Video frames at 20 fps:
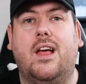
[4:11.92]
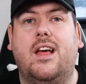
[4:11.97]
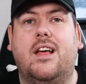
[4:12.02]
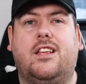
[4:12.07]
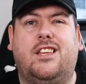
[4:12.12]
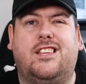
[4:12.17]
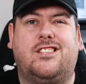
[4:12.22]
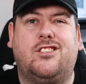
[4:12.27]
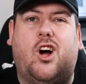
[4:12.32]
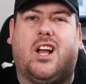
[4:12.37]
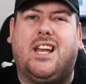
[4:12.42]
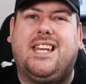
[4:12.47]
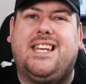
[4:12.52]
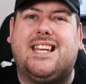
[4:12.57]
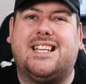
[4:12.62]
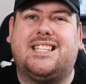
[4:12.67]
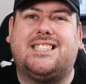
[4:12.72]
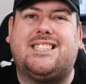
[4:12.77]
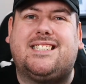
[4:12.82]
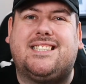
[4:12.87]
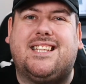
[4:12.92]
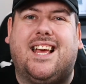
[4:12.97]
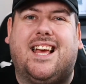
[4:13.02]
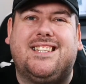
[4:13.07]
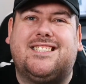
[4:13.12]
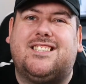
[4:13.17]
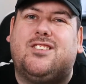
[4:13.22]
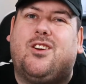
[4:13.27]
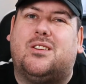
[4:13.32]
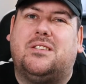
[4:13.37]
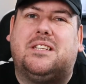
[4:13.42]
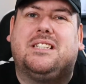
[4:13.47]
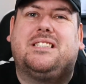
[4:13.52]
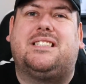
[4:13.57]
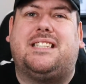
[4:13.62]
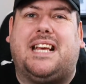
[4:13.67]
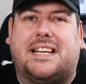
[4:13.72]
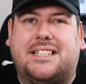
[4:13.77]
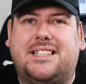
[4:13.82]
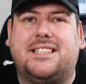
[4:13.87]
It's not a
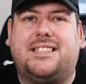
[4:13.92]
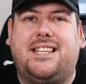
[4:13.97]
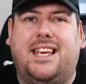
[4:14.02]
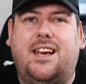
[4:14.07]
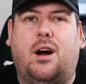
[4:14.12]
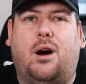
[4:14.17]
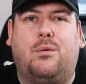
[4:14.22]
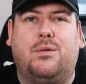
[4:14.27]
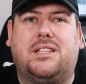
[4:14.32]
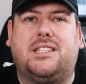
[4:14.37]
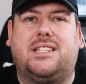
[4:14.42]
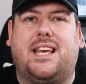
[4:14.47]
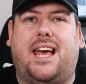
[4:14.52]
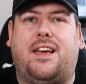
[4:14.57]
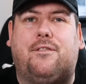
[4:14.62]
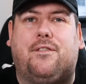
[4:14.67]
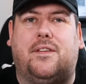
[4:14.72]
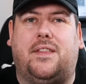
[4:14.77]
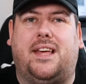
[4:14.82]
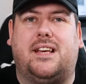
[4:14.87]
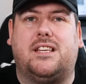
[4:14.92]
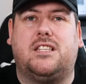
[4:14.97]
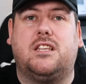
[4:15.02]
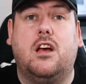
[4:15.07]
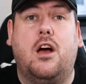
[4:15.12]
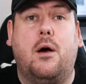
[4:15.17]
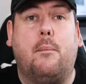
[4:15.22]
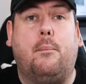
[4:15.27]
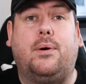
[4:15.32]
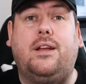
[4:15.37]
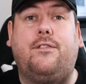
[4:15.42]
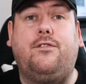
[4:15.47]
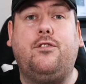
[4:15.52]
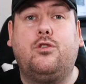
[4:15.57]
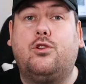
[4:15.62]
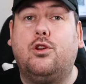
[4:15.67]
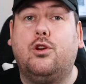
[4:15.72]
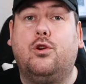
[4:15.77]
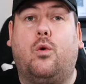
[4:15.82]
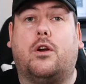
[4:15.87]
necessity, I would say, for this, but if you
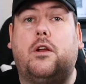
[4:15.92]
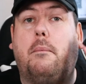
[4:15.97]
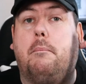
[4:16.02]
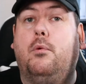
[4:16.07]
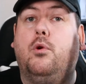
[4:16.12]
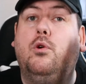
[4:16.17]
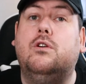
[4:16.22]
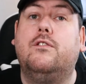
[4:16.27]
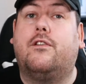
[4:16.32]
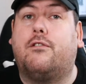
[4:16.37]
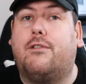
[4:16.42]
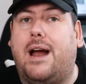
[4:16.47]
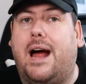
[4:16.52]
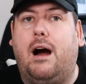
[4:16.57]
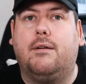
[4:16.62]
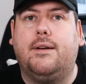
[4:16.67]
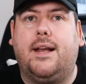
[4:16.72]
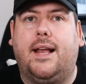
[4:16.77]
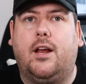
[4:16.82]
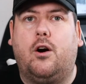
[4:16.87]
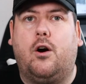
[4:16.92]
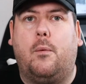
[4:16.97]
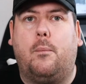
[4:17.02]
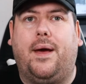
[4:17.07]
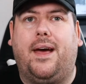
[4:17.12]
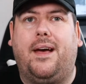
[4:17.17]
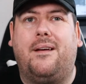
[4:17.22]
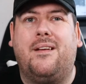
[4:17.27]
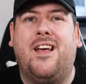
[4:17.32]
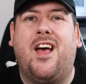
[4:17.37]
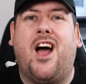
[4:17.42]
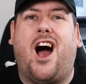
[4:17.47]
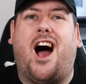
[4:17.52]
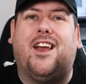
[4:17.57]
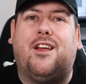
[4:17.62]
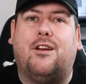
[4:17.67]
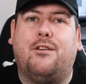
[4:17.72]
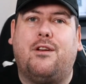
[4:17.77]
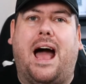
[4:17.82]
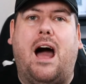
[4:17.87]
do want to move around a little bit, I don't
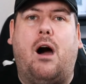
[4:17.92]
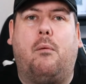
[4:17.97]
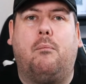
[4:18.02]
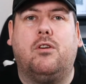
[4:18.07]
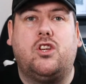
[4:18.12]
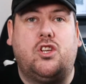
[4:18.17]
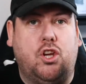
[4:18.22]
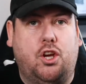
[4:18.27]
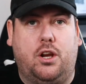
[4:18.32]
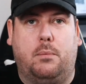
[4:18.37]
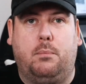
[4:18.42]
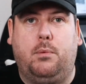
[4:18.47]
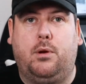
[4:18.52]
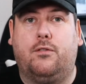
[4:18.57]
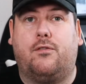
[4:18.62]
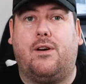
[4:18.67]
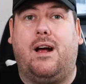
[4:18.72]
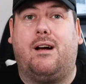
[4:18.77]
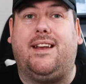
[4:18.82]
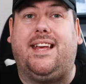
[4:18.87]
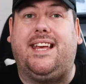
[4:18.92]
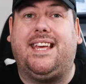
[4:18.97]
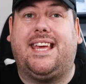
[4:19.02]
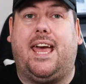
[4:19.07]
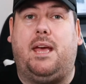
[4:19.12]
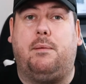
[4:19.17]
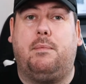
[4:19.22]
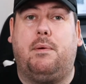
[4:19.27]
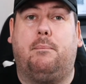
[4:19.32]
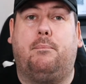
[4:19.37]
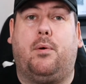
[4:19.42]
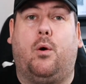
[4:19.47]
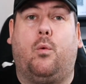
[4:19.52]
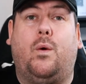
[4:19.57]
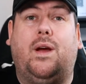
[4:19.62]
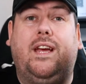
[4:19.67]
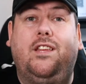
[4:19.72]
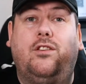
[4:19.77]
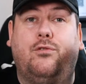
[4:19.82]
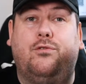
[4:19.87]
know how much you're going to move around in gaming, but we
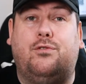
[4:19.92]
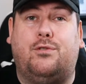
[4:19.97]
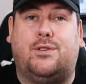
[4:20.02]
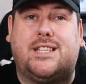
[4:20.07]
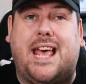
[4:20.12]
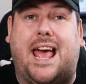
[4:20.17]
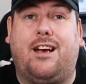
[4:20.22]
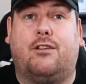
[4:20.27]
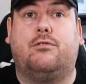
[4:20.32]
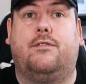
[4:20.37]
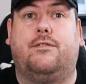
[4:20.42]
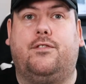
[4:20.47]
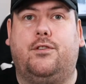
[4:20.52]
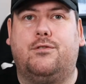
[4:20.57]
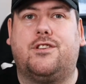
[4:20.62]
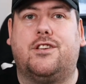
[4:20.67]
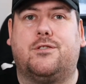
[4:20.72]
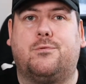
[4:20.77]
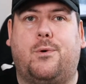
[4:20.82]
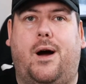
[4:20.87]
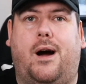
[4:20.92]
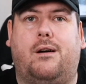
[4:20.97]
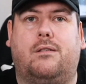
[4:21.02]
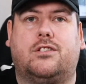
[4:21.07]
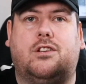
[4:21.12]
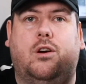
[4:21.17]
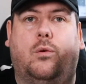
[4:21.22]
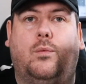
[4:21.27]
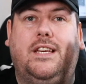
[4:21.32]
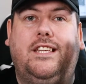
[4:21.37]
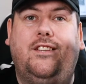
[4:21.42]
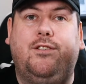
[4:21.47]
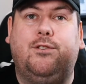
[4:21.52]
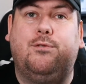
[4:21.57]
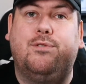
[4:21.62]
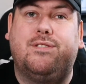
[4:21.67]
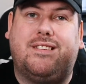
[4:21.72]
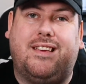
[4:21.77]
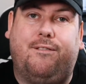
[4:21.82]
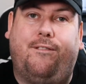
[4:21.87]
do tech reviews as well, so we
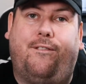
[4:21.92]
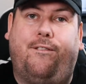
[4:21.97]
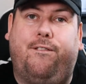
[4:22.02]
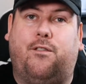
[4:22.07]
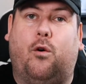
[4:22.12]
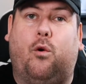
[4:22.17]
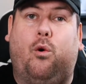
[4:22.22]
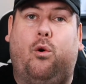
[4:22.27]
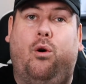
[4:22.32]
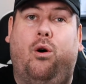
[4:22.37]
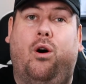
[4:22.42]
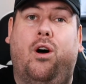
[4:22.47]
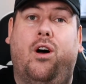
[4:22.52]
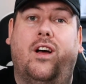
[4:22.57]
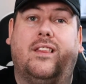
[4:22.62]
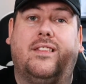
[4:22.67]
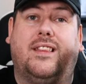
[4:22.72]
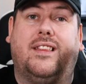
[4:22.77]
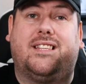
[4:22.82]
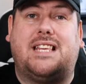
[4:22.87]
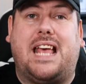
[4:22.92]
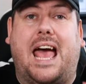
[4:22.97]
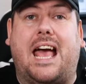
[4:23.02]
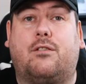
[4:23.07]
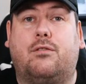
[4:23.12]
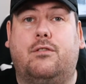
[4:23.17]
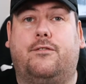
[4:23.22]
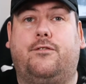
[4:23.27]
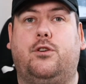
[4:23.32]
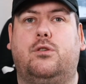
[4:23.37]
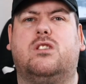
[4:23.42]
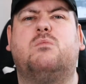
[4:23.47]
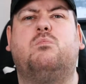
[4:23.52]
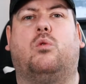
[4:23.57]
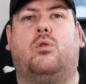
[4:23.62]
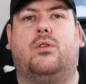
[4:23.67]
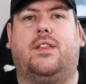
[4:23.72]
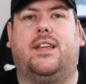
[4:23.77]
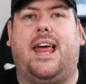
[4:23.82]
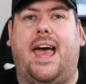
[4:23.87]
use it for the tech reviews more
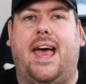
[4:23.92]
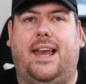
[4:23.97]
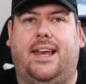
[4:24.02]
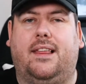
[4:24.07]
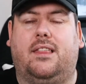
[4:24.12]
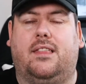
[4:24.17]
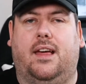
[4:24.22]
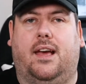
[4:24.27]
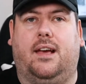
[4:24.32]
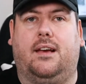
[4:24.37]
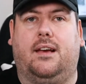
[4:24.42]
than anything.